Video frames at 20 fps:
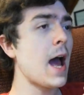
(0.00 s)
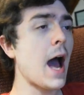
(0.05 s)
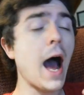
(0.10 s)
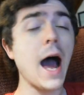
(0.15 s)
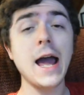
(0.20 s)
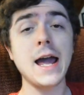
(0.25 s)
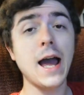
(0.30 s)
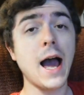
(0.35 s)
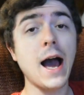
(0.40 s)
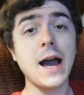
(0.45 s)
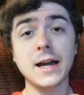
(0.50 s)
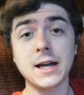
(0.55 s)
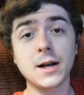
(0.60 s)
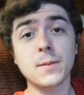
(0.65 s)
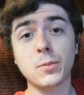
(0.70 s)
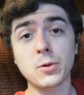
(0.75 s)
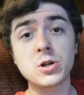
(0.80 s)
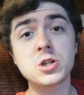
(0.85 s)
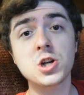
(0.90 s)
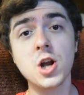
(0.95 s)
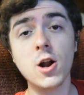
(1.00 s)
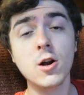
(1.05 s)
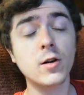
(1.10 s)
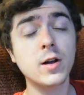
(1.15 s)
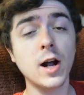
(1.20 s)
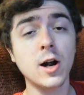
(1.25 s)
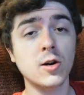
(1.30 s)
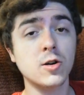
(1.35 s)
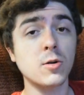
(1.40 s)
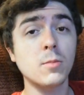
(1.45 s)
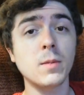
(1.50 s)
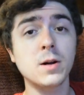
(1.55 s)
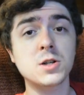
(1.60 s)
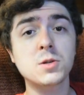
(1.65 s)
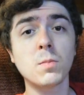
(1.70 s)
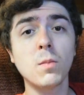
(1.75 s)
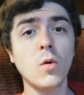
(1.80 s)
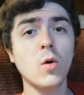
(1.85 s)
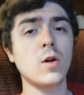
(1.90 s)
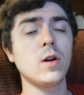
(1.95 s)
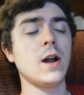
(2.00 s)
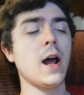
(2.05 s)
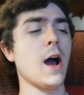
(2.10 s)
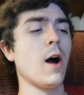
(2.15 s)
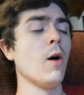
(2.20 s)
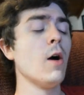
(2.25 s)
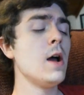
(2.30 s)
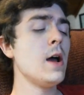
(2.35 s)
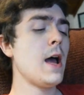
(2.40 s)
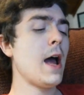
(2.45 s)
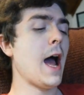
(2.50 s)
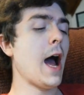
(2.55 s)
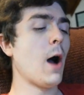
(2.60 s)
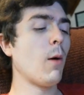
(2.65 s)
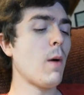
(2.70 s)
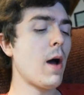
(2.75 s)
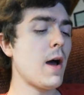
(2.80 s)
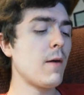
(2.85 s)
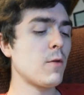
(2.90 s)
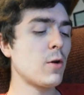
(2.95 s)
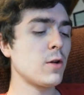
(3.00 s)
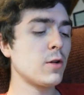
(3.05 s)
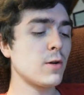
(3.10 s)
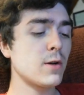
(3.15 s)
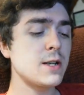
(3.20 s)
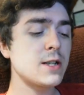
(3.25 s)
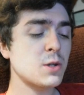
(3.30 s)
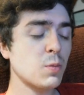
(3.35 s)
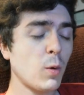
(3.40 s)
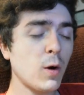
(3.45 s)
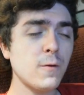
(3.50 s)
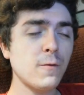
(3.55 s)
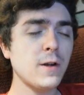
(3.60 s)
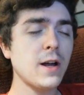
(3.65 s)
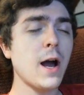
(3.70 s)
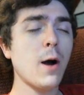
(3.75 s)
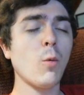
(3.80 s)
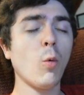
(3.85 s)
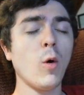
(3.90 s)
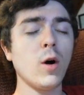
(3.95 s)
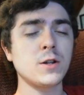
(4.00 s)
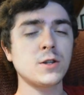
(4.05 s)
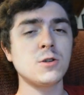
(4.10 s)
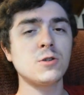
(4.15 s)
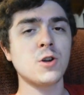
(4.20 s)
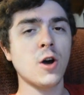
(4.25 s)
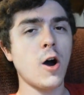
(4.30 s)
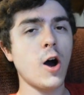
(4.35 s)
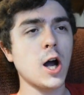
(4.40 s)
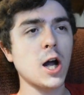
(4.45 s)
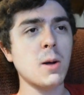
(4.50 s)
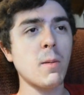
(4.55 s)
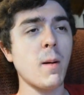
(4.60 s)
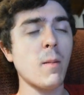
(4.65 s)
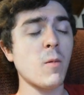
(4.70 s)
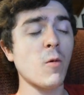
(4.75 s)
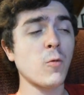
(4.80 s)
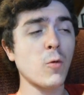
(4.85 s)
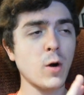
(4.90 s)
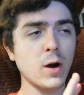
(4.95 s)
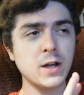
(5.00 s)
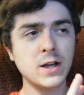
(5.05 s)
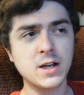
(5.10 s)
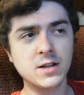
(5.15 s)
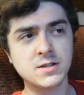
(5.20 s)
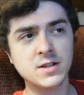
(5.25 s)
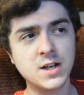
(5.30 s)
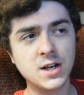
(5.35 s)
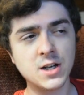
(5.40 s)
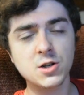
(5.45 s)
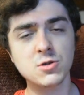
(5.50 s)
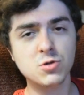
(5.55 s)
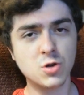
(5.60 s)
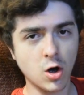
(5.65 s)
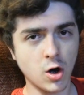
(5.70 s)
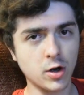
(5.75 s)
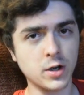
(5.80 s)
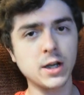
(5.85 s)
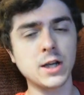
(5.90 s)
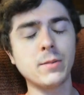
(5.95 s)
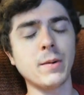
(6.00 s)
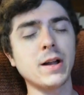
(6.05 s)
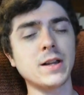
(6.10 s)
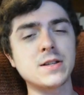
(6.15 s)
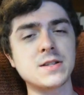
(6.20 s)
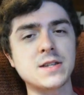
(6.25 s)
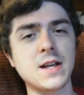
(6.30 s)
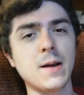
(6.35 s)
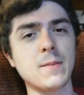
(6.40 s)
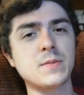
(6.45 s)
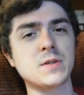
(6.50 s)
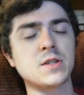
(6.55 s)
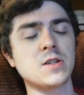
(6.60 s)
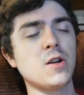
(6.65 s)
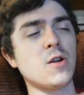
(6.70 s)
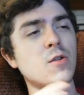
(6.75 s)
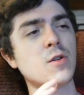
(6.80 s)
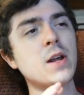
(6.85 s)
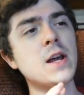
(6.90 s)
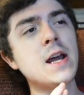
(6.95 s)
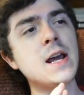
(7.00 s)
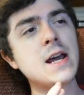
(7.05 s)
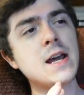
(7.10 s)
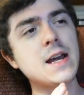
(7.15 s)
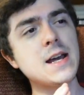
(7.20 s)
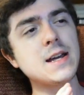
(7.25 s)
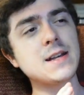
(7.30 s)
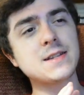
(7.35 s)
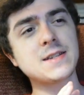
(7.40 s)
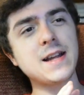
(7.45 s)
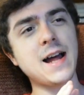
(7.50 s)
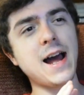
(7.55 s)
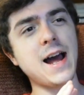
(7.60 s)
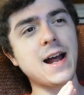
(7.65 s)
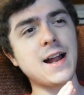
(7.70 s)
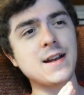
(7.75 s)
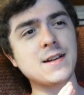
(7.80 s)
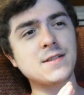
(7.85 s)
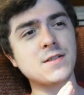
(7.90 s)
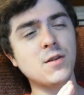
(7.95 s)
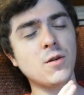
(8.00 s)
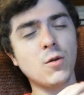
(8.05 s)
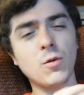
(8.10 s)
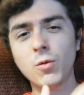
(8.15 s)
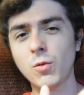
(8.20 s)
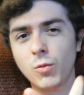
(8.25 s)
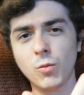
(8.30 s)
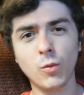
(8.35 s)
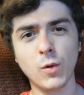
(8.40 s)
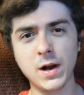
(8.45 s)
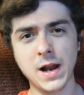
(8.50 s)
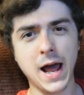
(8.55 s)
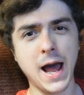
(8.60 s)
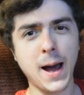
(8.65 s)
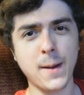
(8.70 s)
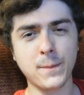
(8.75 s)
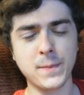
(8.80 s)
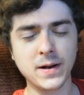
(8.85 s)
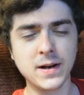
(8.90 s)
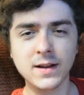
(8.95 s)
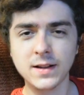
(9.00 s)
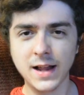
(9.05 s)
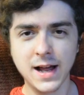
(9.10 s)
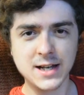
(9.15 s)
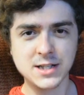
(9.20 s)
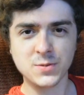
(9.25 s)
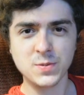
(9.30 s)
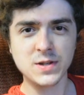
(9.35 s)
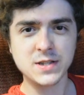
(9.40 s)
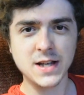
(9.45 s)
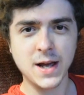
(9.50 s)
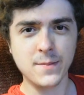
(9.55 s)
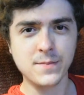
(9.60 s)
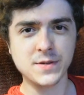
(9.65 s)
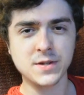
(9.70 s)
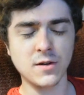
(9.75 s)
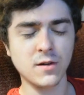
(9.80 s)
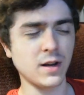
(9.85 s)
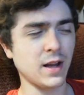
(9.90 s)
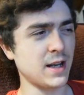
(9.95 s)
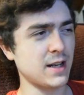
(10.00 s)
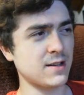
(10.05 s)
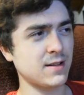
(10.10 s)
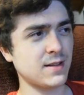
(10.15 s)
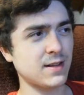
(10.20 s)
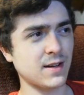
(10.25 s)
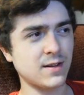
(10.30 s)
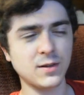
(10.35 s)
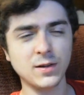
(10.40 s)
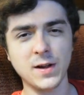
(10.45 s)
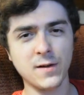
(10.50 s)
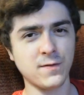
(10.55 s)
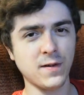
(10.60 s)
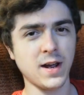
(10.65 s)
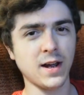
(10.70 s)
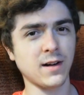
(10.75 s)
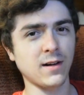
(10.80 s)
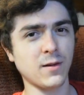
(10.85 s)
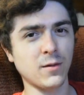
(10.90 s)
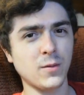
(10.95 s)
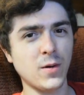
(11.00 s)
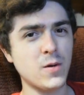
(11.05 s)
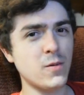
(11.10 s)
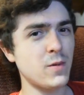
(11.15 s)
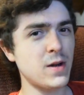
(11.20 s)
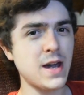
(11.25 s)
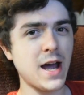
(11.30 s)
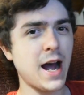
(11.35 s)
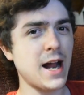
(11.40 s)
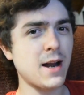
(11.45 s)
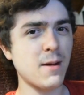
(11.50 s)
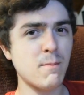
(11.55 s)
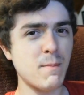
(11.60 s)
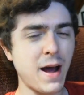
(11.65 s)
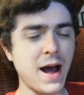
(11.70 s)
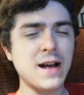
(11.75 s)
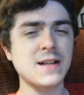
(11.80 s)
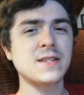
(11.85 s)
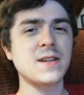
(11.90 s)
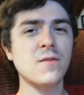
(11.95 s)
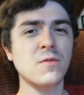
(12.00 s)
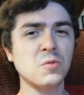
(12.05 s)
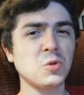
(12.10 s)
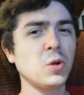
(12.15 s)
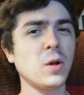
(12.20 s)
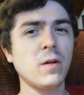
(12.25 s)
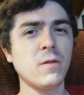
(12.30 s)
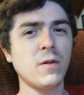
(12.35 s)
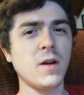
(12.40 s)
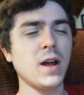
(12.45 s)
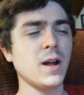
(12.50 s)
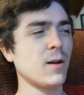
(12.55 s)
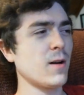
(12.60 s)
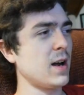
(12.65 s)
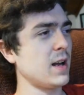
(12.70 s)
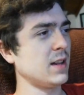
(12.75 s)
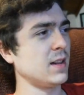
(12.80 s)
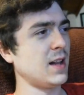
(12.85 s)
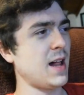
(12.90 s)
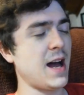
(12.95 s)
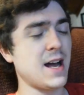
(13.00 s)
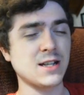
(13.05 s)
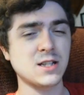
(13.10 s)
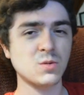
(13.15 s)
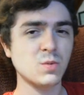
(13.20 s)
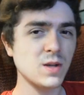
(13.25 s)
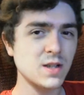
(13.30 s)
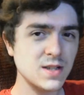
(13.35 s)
I, I can appreciate her character much more now. However, there is one thing I want to talk about before I continue talking about this episode, is that what happened in last week's episode, like the cliffhanger. We had a massive cliffhanger in last